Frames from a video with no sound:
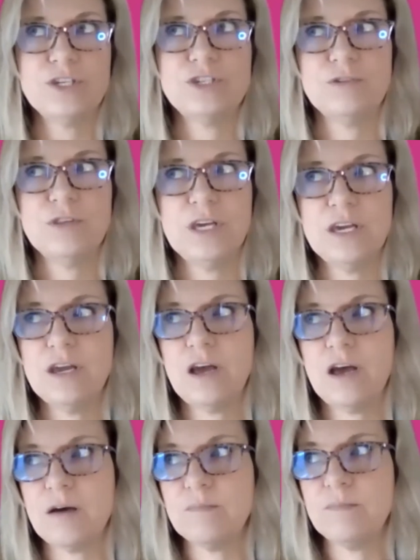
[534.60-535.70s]
to the,
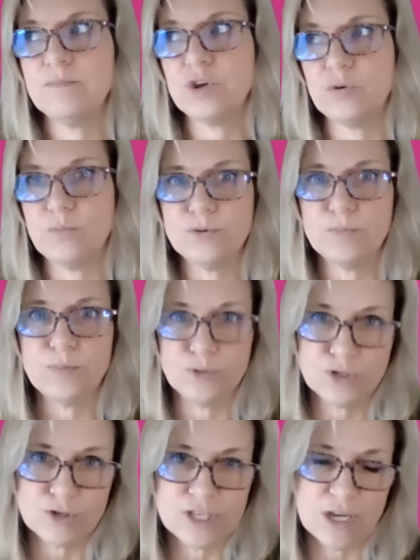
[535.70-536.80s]

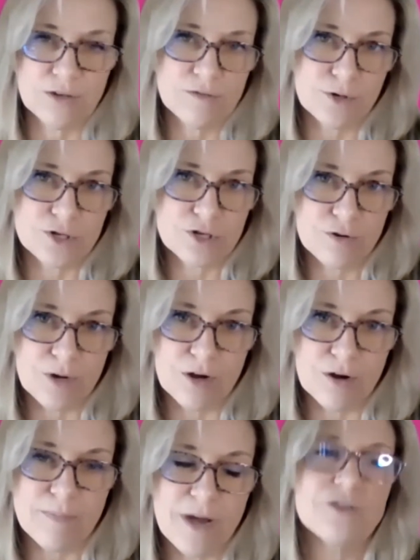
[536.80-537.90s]
Booster Salesforce
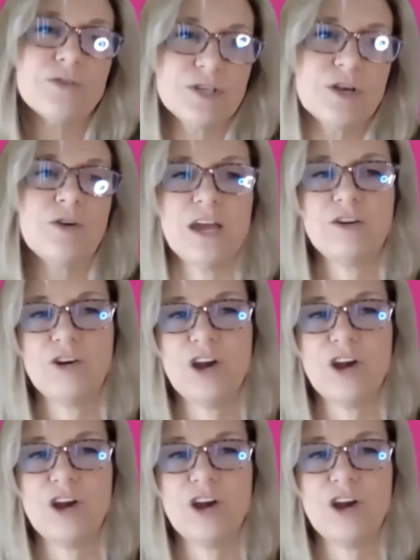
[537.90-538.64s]
career modules? Okay, great.